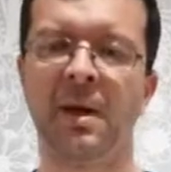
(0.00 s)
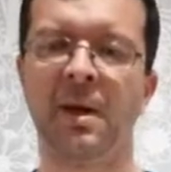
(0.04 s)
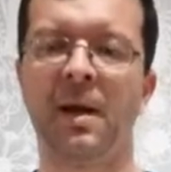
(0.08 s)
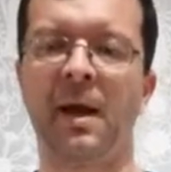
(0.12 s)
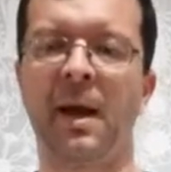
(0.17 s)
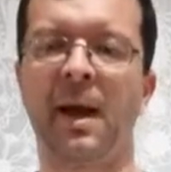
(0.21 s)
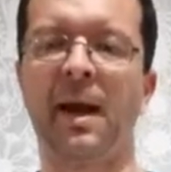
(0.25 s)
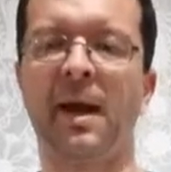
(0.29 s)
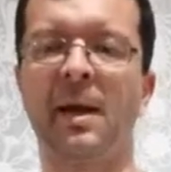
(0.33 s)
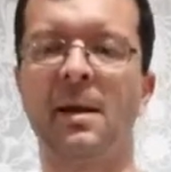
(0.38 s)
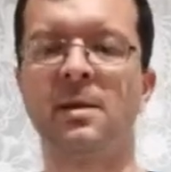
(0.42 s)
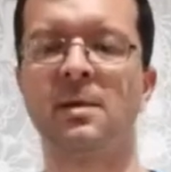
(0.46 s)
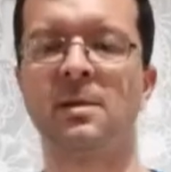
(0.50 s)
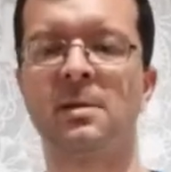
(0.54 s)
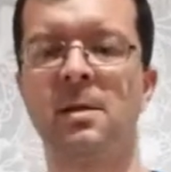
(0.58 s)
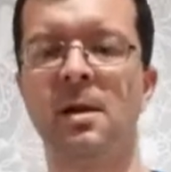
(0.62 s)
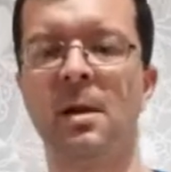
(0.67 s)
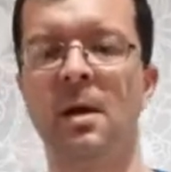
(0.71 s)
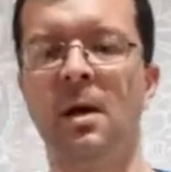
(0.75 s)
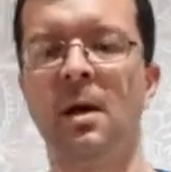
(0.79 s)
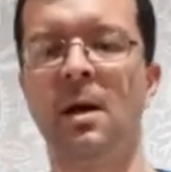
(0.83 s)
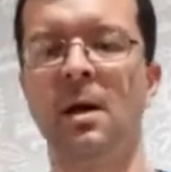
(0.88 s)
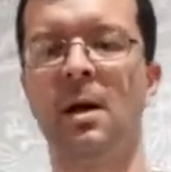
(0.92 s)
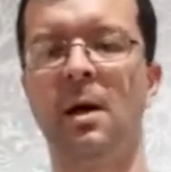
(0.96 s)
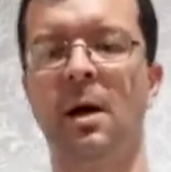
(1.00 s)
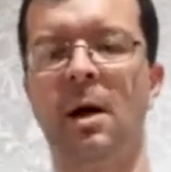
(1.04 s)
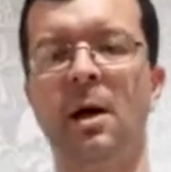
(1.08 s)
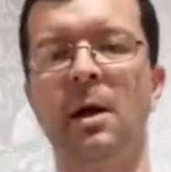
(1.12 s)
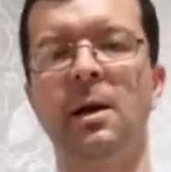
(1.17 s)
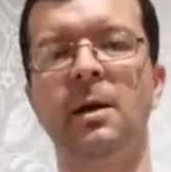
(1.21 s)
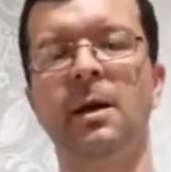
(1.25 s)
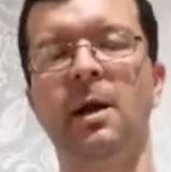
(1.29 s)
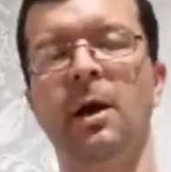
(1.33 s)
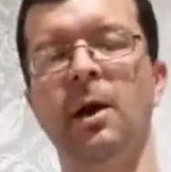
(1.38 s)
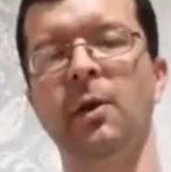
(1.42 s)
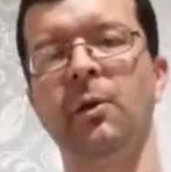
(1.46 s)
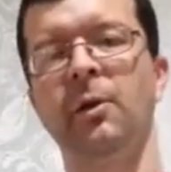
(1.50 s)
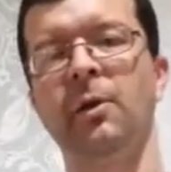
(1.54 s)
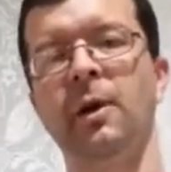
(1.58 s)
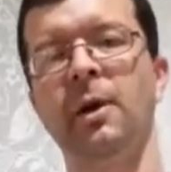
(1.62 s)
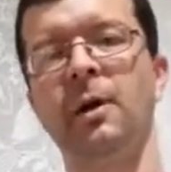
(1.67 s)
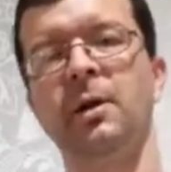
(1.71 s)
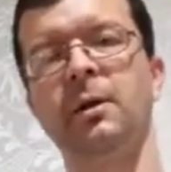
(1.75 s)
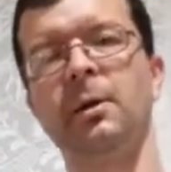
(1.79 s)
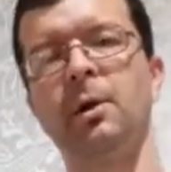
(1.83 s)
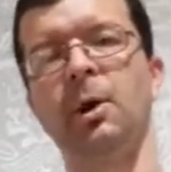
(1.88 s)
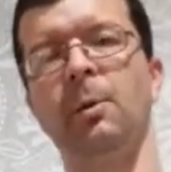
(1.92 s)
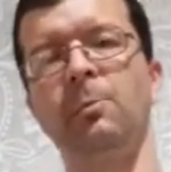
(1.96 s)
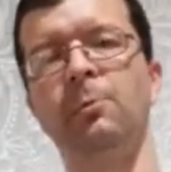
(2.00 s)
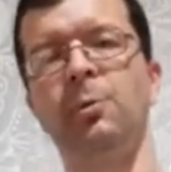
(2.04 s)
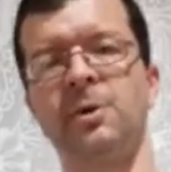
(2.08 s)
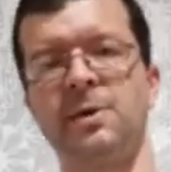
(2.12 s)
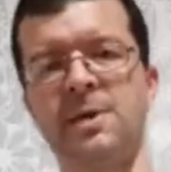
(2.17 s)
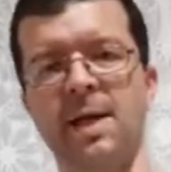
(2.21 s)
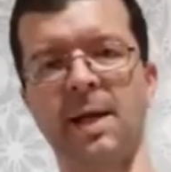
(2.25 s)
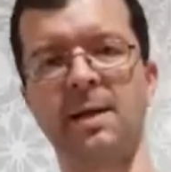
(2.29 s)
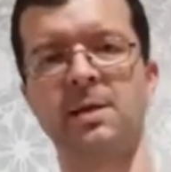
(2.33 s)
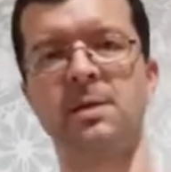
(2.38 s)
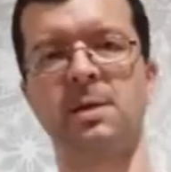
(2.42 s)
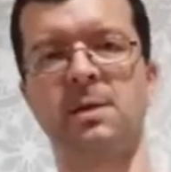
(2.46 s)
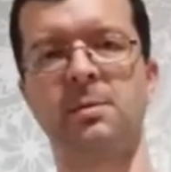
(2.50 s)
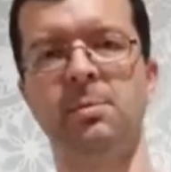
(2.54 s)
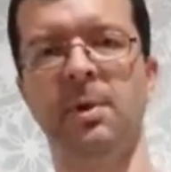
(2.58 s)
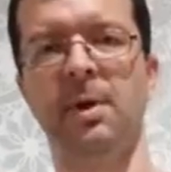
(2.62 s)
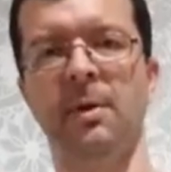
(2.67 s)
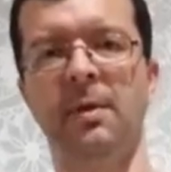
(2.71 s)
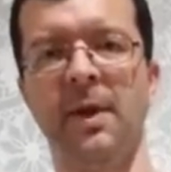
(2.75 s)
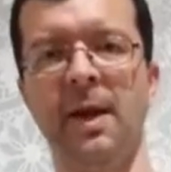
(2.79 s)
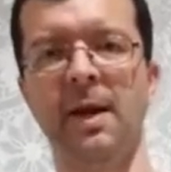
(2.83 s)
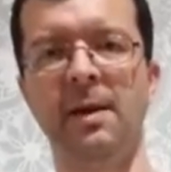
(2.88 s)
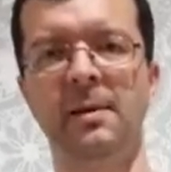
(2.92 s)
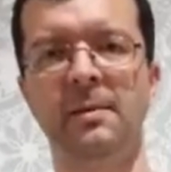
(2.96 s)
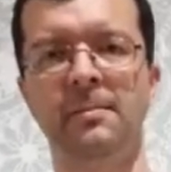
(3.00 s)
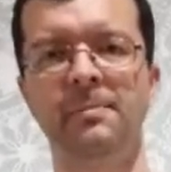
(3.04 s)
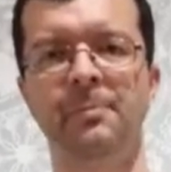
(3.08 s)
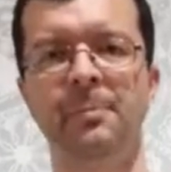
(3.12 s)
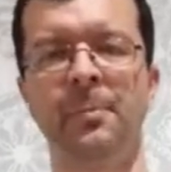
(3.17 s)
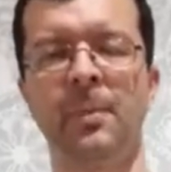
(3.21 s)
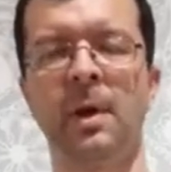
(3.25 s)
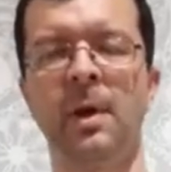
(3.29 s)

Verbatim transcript: And I know that as God protected me then,